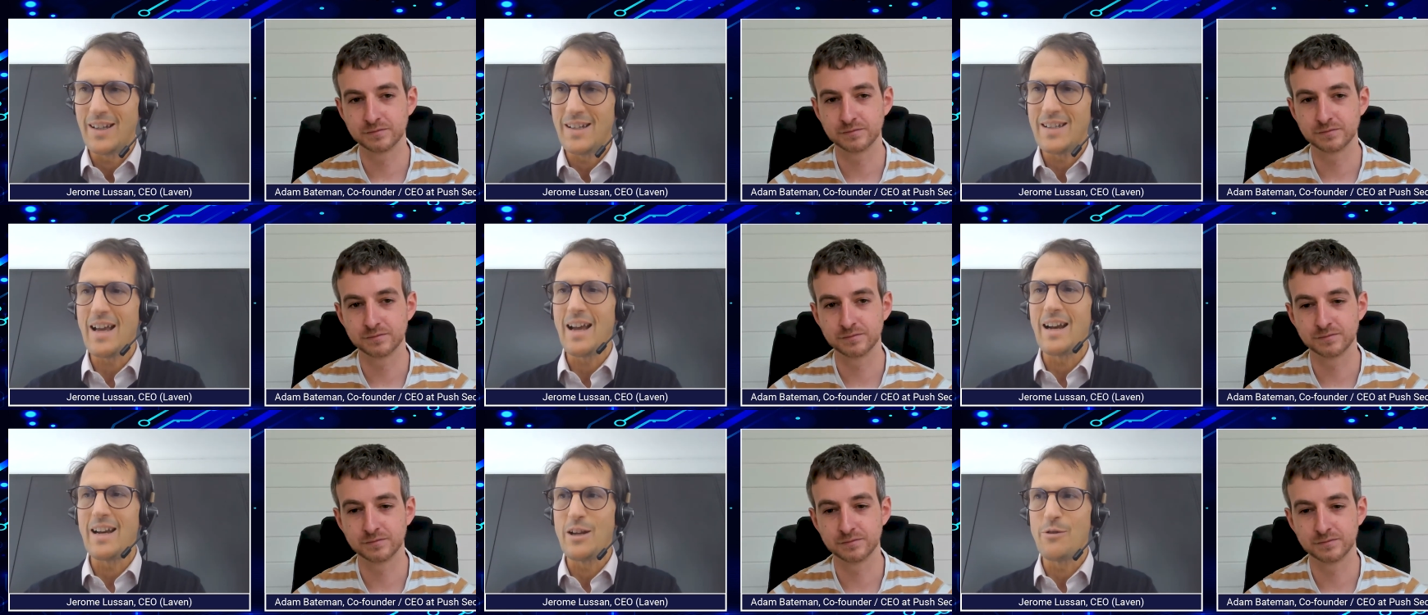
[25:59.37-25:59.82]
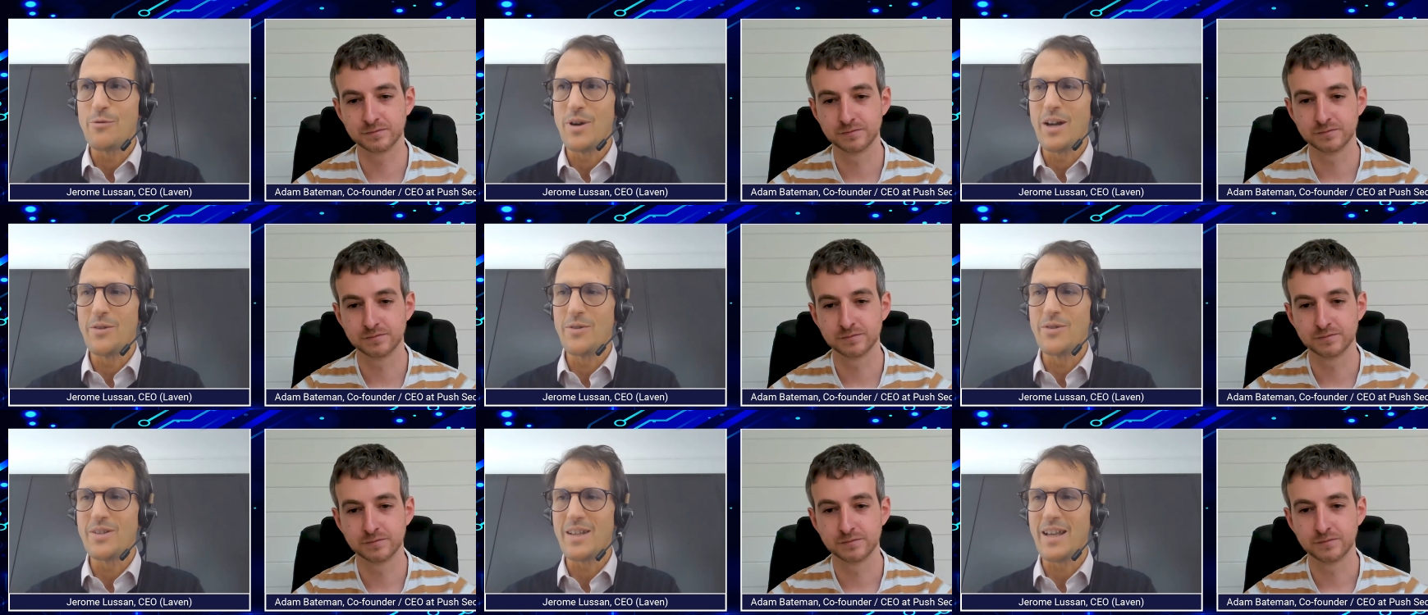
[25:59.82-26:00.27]
Speaker 1: exactly
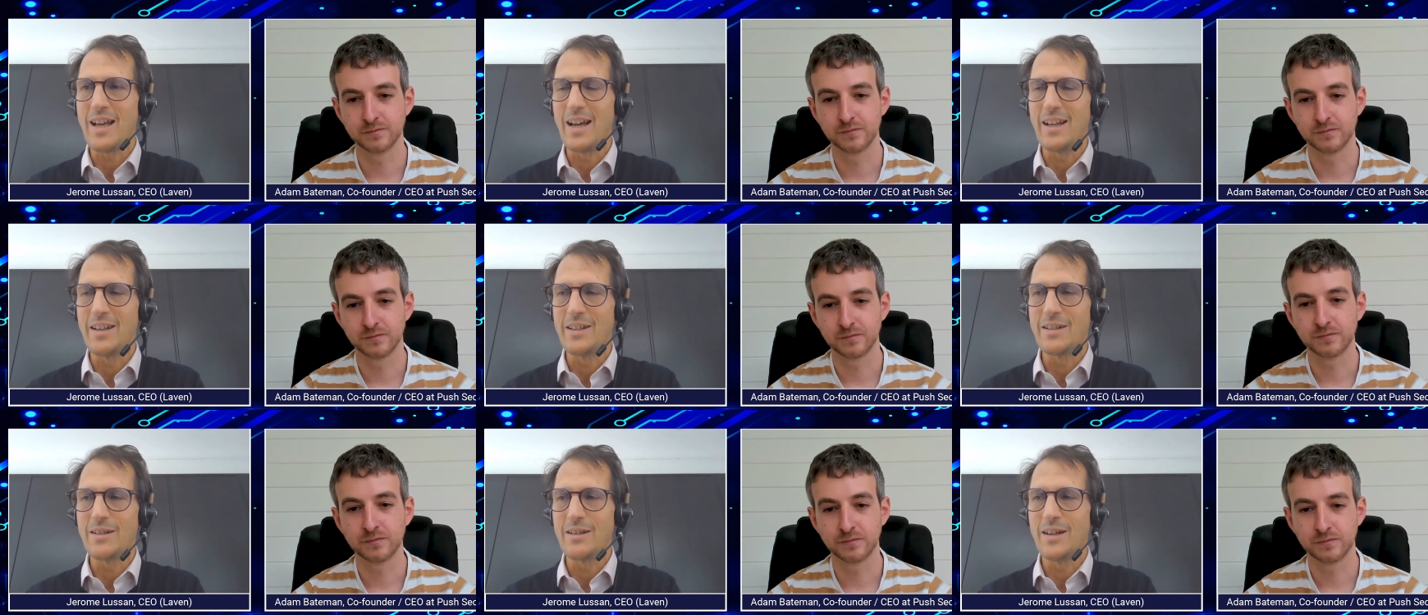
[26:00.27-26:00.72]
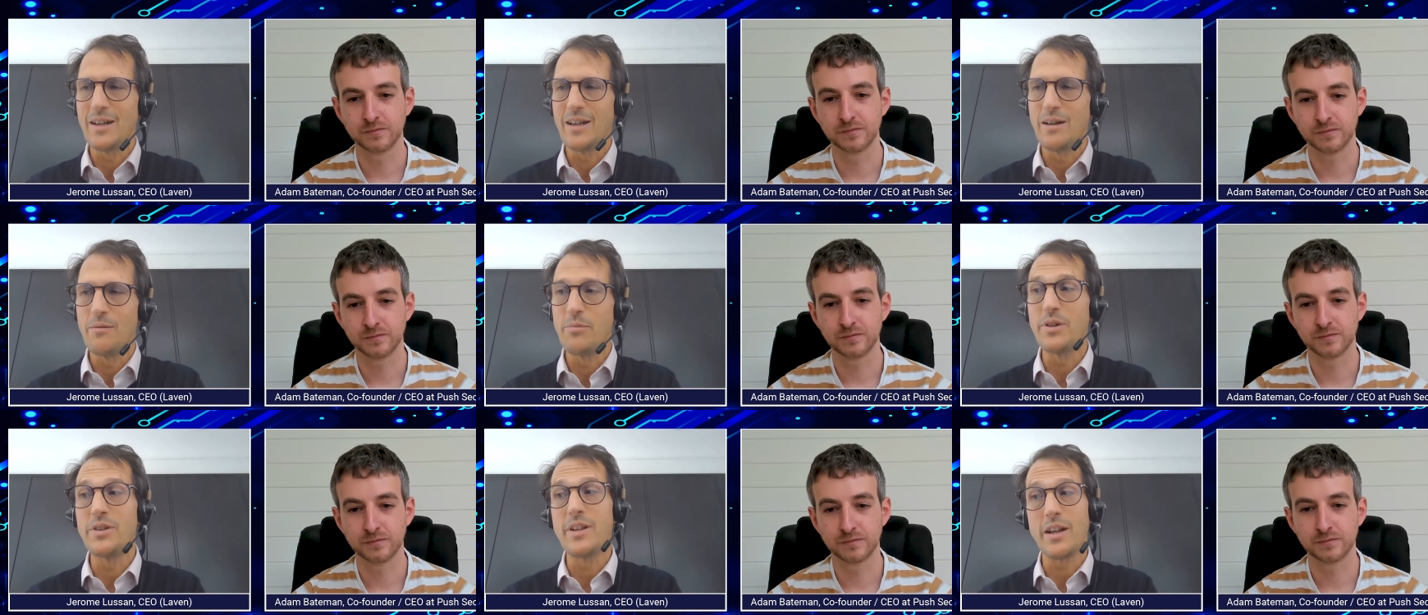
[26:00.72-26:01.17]
where you stand.
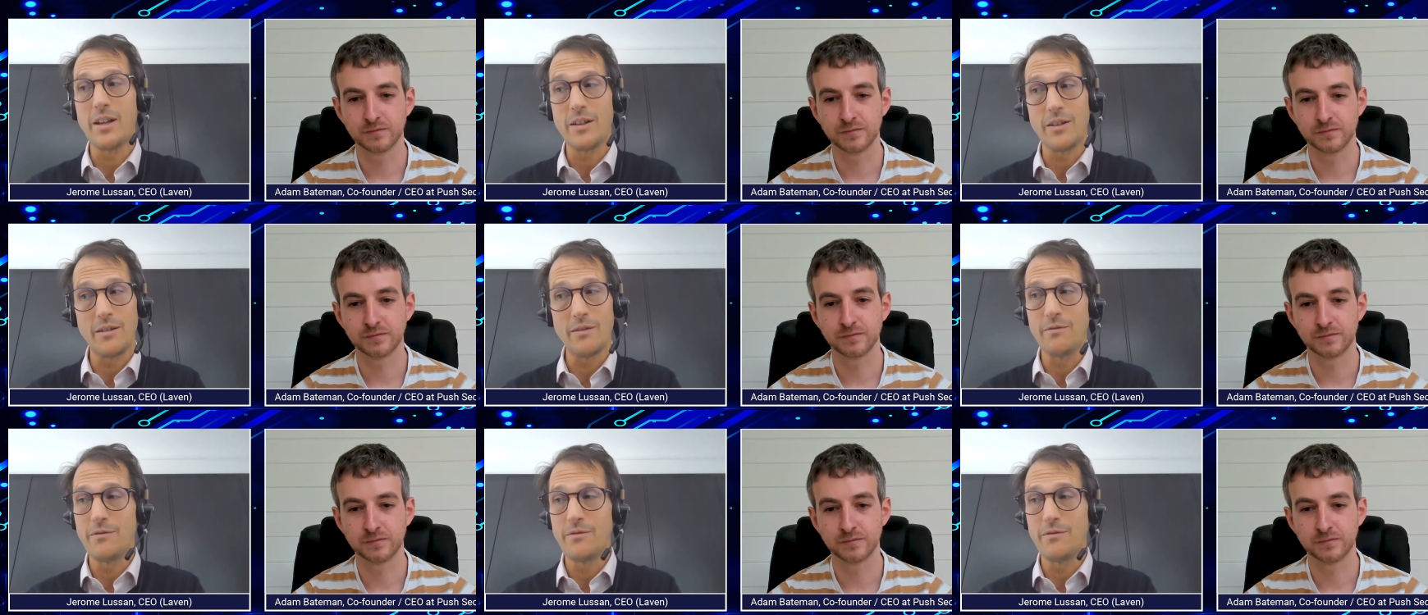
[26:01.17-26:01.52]
Uh, but